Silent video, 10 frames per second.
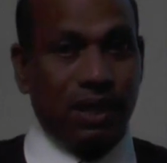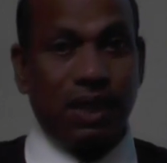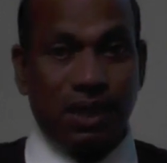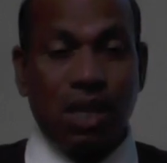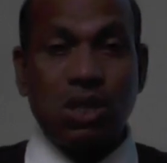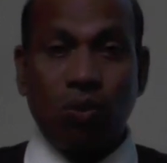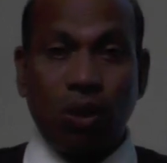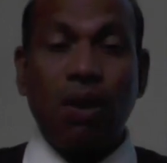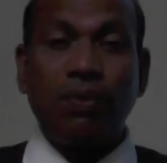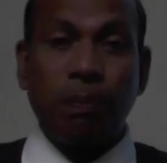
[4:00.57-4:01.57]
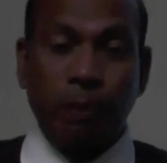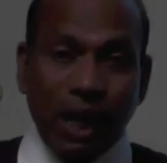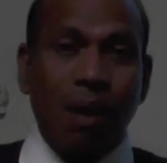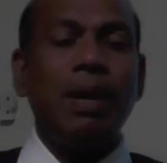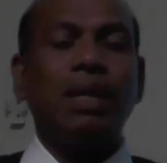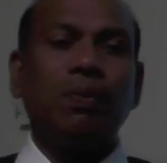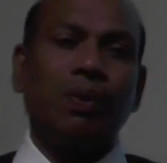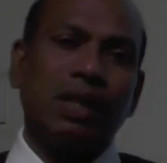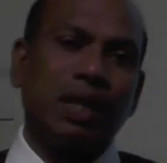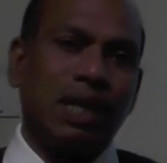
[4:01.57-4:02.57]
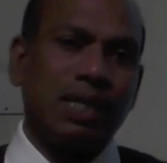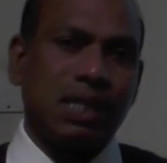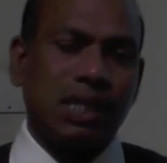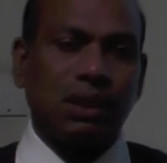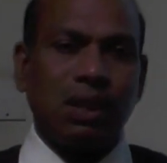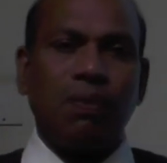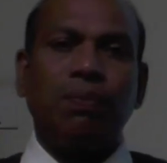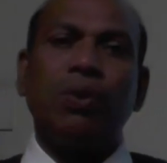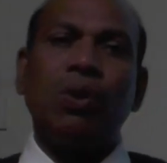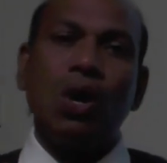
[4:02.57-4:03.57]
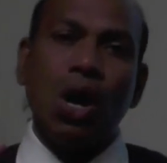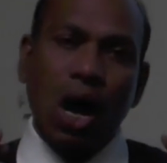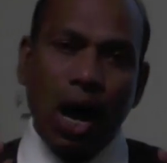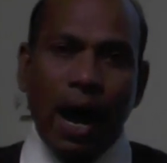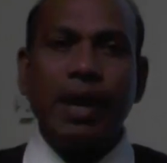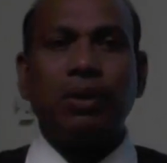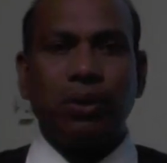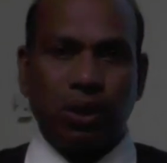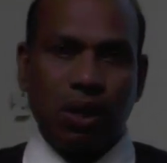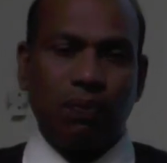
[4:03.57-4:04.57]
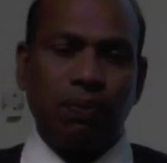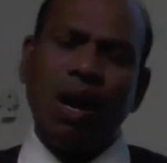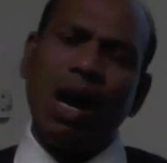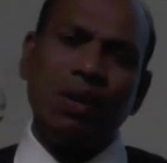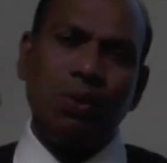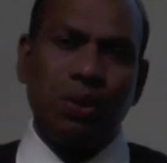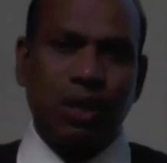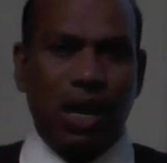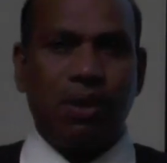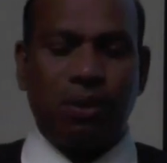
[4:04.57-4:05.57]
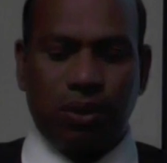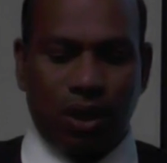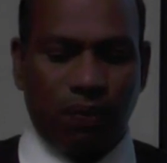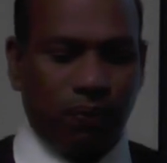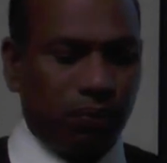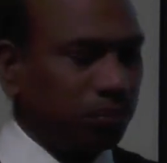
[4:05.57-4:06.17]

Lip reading: That is also one of the parameters for the construction of hydrograph or unit hydrograph.